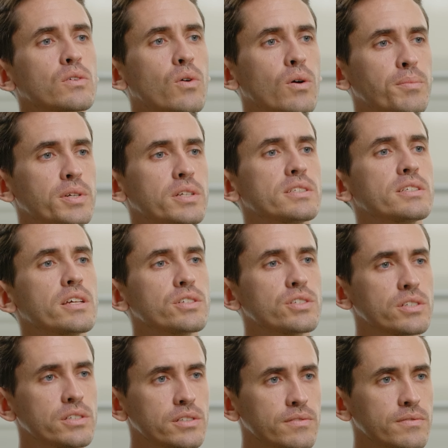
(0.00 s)

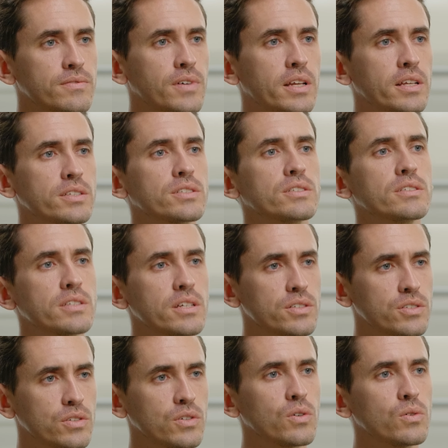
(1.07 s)
corporatization,
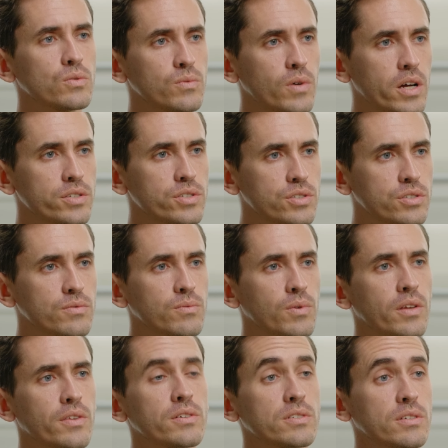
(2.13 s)
financialization, gold rush,
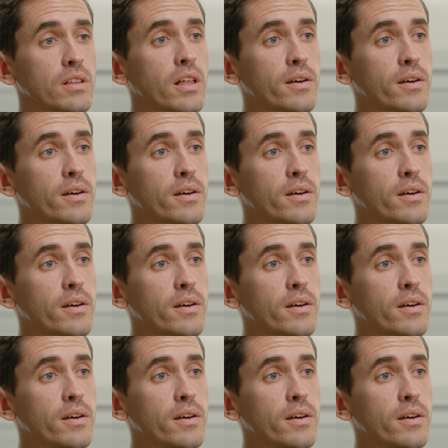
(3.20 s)
where there's yeah.